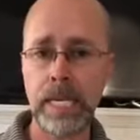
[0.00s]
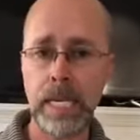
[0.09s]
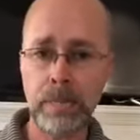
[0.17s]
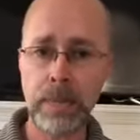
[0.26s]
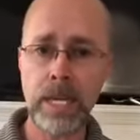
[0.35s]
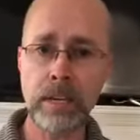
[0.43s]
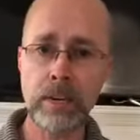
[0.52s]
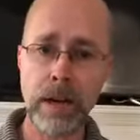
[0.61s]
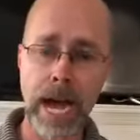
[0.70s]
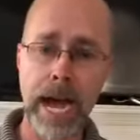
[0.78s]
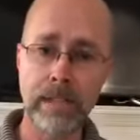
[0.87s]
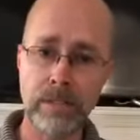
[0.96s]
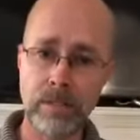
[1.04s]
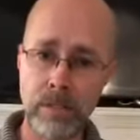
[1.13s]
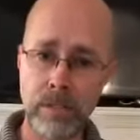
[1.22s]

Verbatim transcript: keeping your eyes on